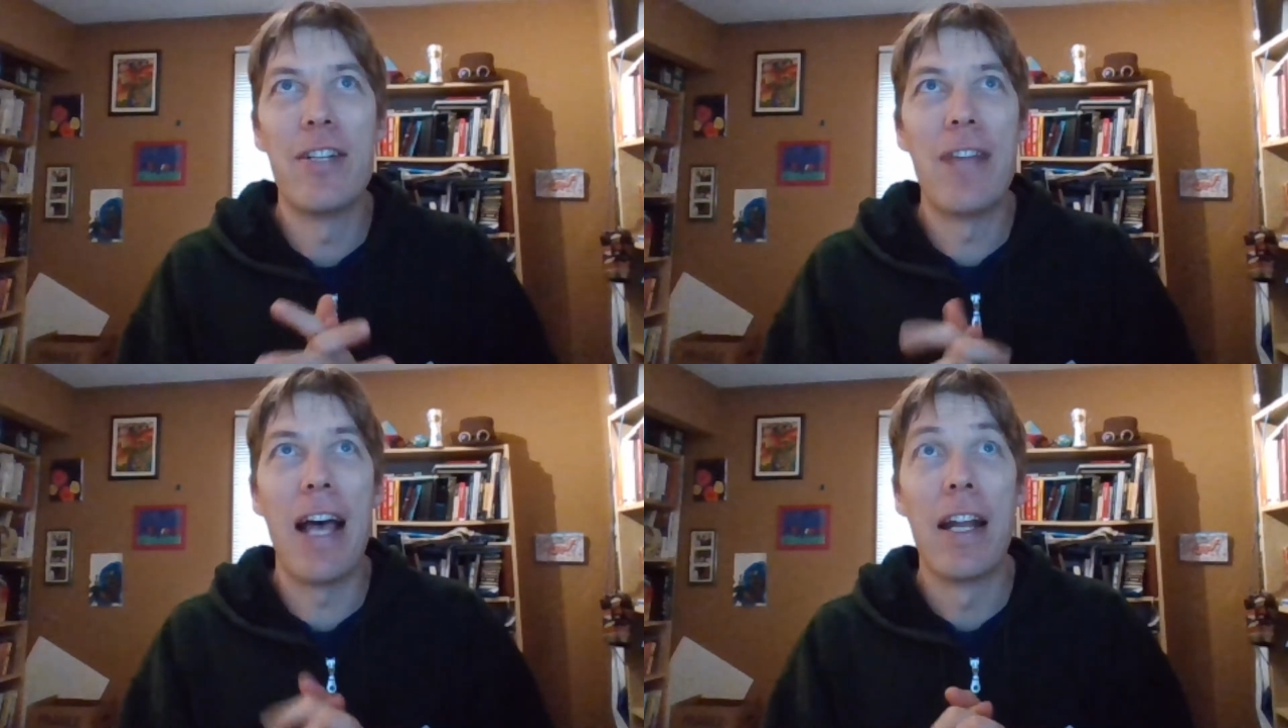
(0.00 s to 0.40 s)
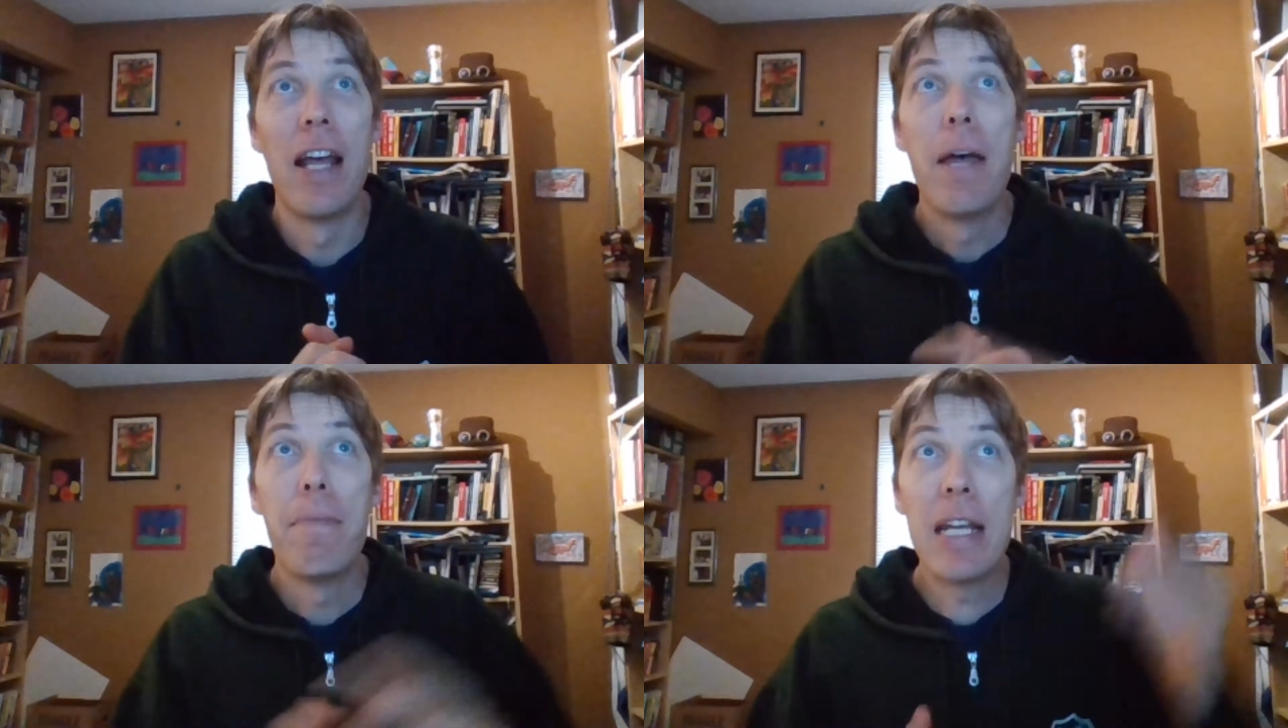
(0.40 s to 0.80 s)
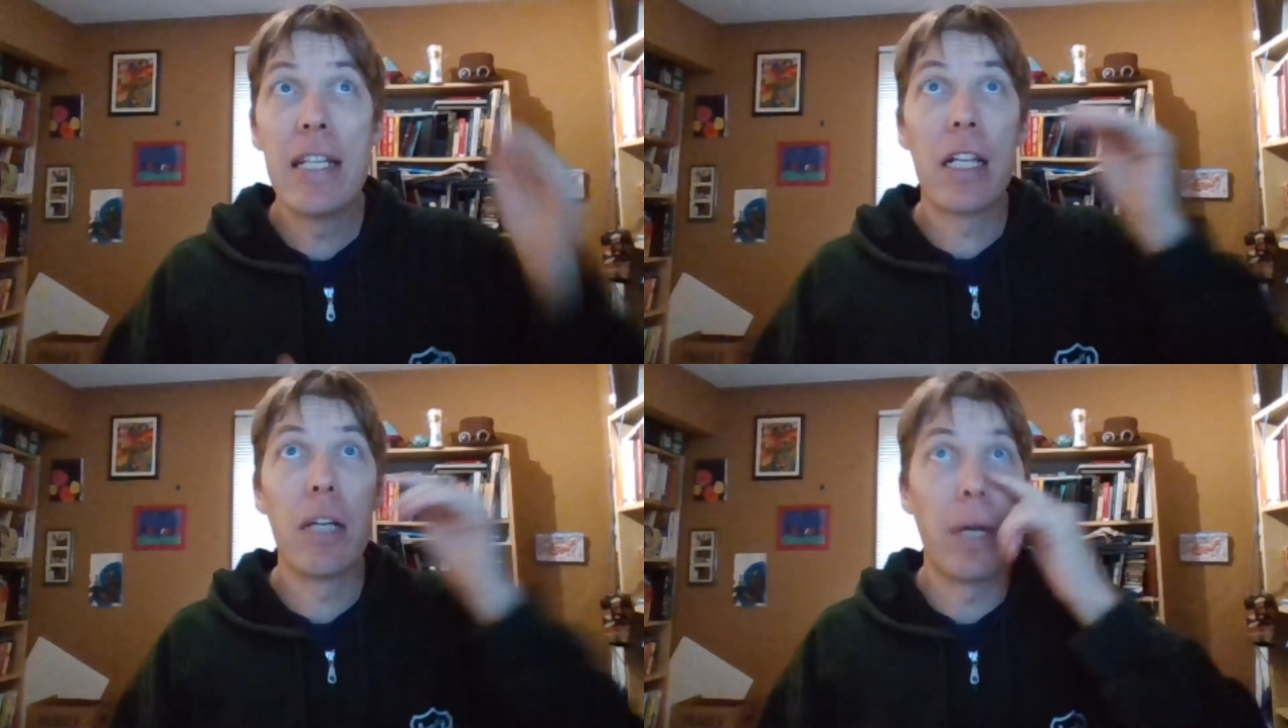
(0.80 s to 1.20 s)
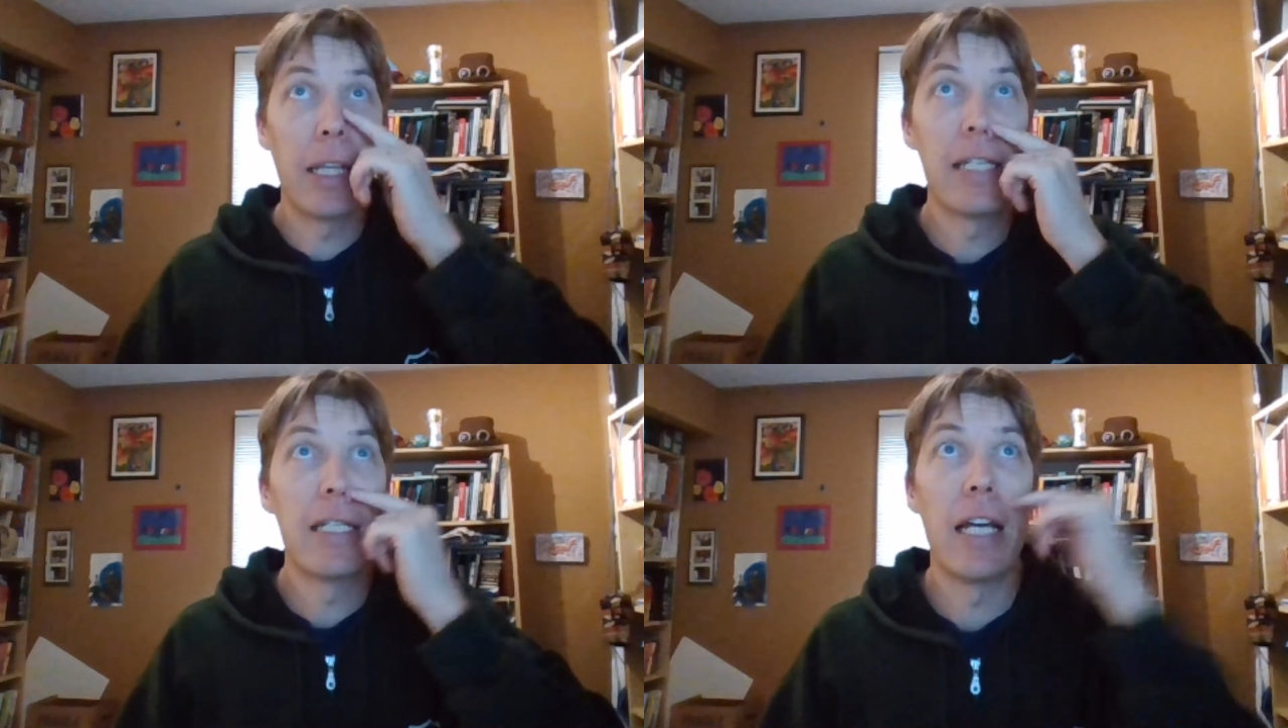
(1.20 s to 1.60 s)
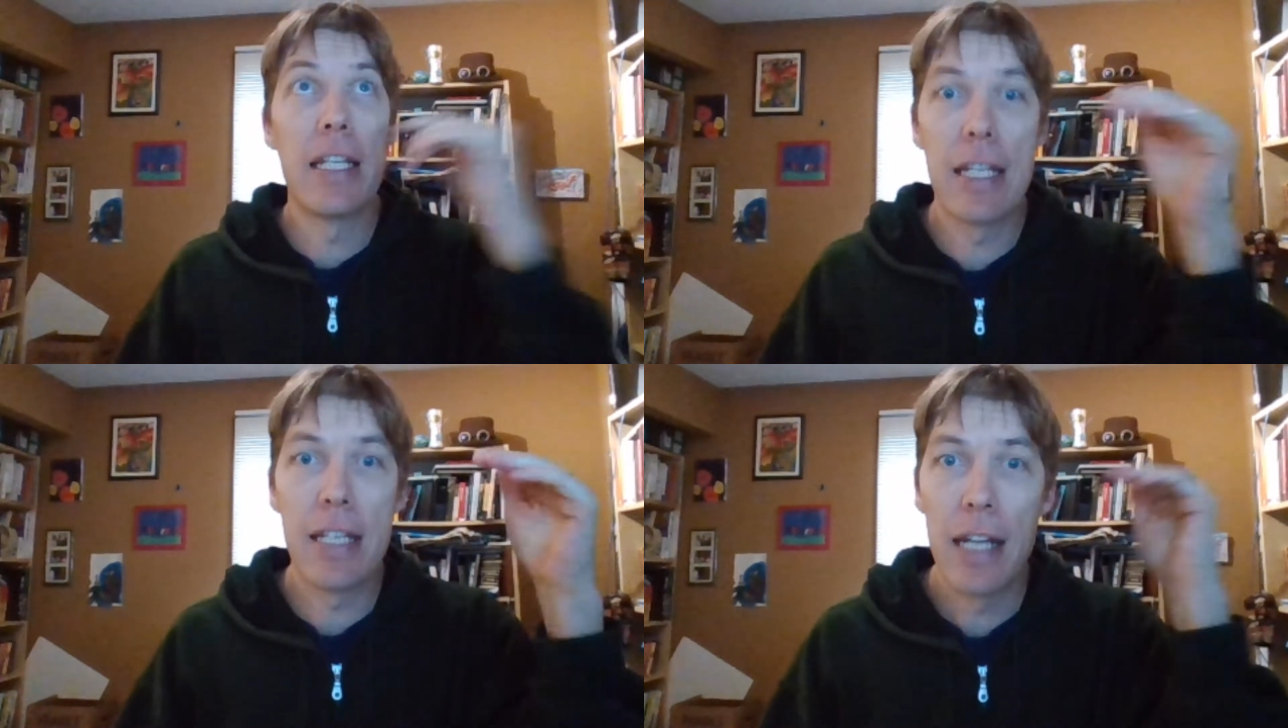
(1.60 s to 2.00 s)
to do that. Basically, what this
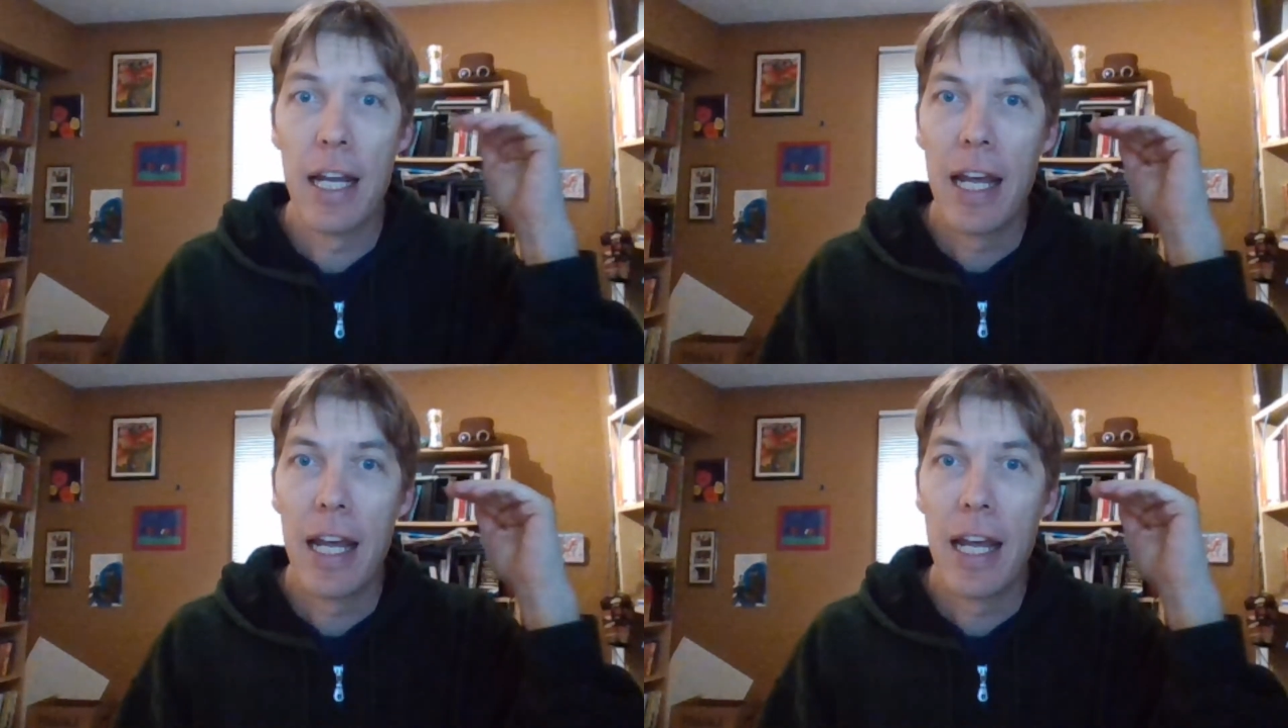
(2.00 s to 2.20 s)
does is